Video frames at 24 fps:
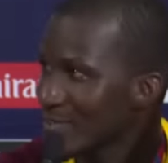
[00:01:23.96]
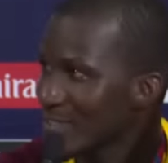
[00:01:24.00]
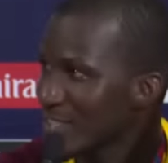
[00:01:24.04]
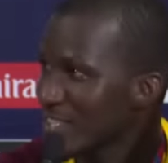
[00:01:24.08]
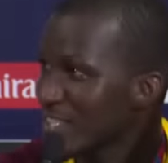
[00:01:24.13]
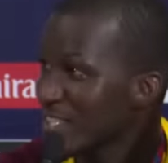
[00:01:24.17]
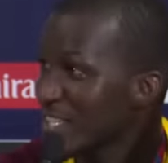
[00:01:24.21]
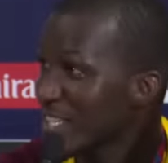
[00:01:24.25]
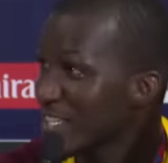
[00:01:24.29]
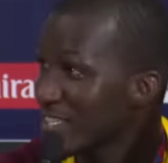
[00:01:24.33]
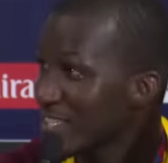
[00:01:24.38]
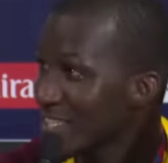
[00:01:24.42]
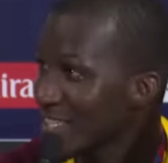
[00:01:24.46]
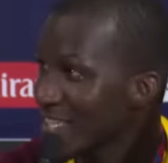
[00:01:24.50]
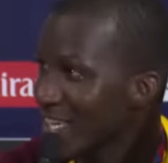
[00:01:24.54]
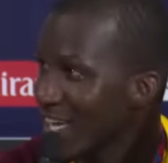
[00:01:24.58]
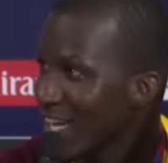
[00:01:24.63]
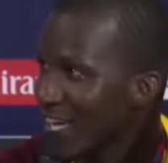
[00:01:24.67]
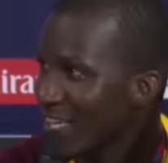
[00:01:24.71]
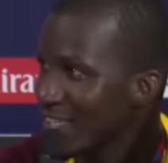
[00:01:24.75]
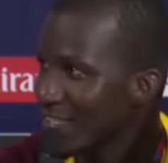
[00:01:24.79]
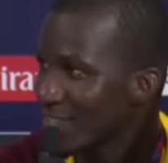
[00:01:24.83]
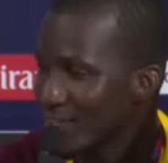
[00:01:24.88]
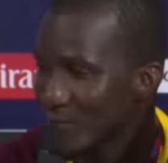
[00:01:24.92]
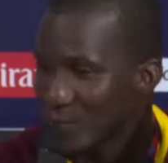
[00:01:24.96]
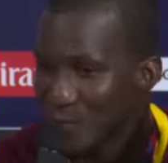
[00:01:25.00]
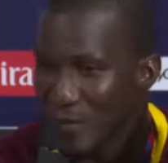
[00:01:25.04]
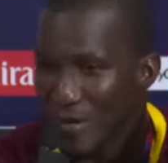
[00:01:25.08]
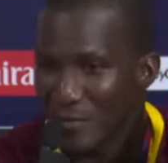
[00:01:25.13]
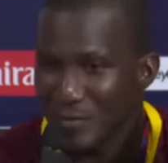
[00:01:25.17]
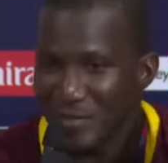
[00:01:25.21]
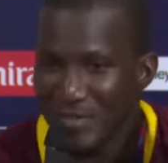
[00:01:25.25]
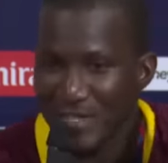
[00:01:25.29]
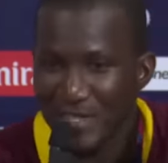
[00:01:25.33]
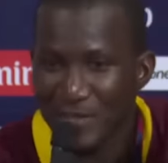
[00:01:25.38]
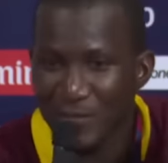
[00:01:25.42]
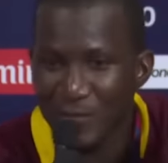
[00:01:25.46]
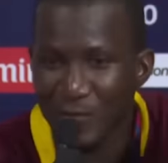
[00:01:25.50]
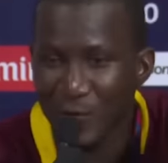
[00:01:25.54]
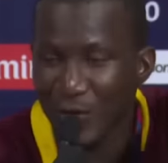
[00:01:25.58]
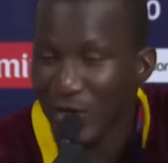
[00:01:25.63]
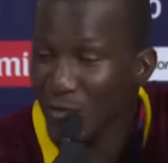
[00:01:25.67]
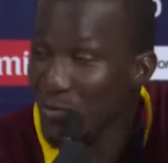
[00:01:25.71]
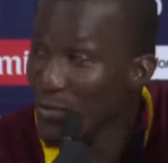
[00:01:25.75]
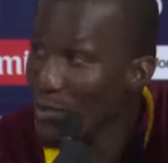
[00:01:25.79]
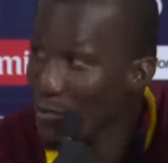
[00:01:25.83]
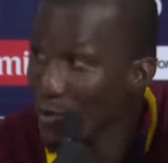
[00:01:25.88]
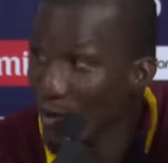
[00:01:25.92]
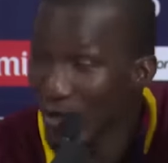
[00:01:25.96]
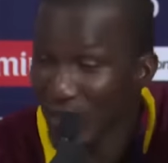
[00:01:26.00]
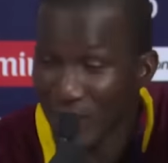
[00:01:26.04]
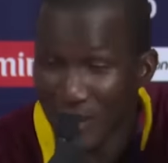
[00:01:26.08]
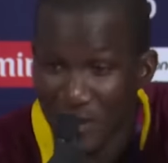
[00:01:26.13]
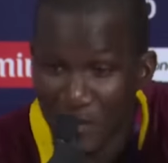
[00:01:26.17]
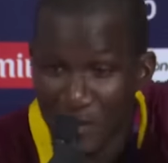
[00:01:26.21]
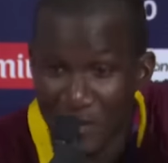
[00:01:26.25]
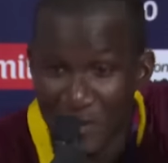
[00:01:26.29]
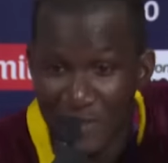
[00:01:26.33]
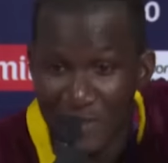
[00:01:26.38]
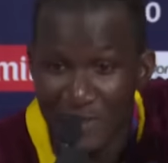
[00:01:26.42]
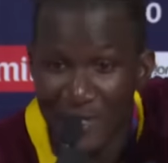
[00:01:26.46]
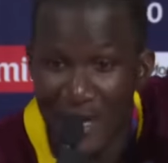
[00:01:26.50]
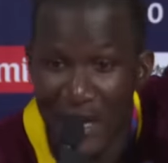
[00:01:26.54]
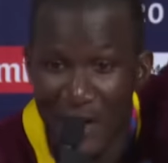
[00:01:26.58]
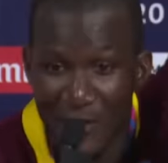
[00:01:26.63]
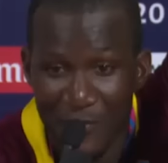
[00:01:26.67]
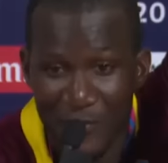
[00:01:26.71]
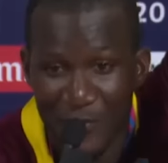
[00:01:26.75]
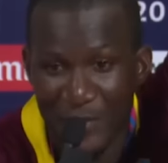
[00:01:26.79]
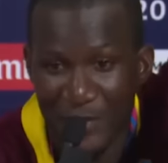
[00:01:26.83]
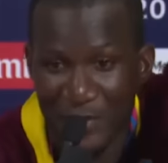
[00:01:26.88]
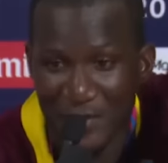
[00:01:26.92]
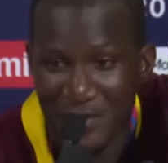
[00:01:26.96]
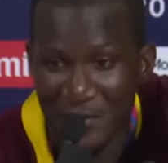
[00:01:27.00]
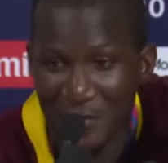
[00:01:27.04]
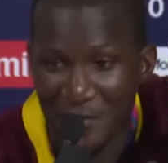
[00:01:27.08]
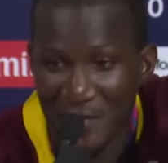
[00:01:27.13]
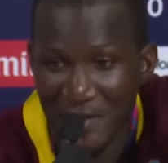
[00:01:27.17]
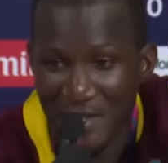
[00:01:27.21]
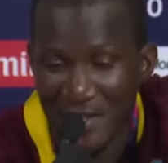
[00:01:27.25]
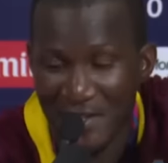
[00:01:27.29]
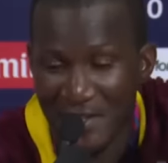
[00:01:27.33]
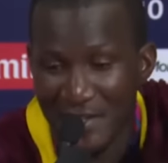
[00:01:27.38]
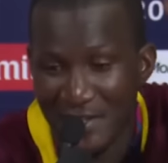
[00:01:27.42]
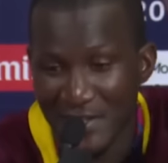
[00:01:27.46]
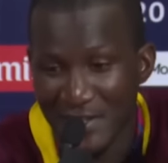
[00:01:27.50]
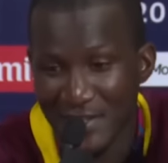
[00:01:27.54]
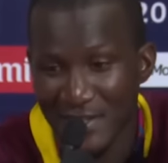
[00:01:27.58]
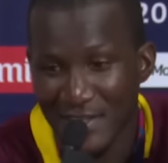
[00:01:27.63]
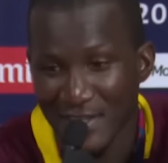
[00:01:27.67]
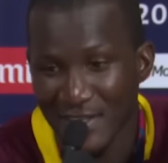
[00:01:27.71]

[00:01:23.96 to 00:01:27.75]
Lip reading: 6 again. Rangoon thought we won. He was halfway on the field.